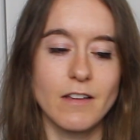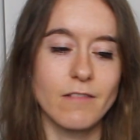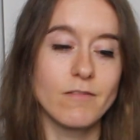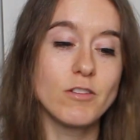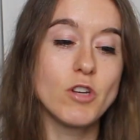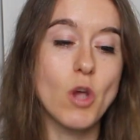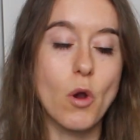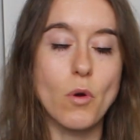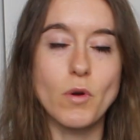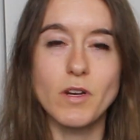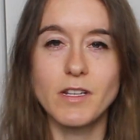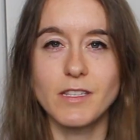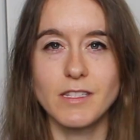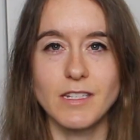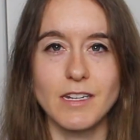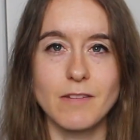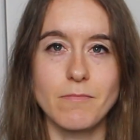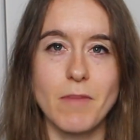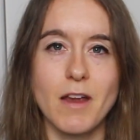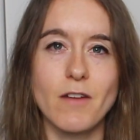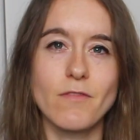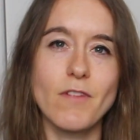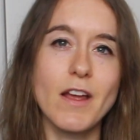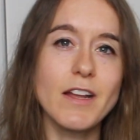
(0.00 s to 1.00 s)
noticed in
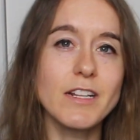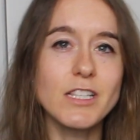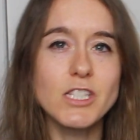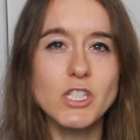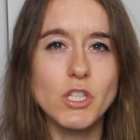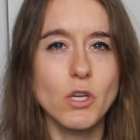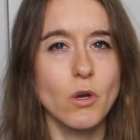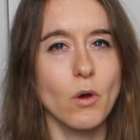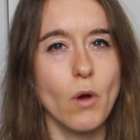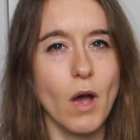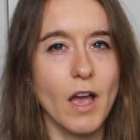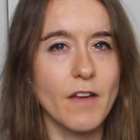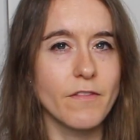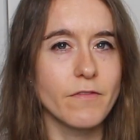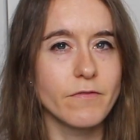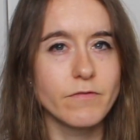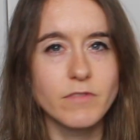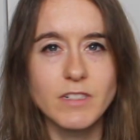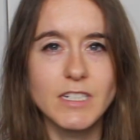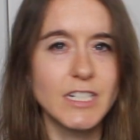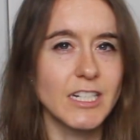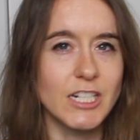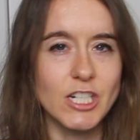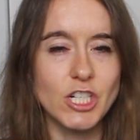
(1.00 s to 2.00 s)
my run, so
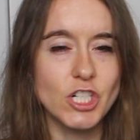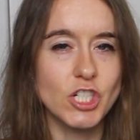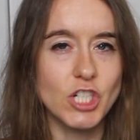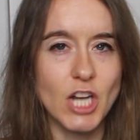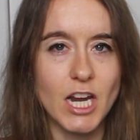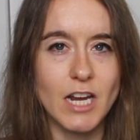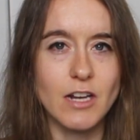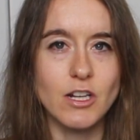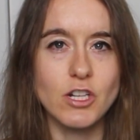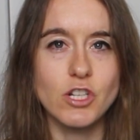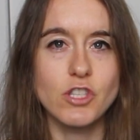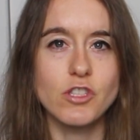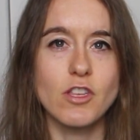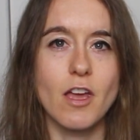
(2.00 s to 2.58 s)
I didn't change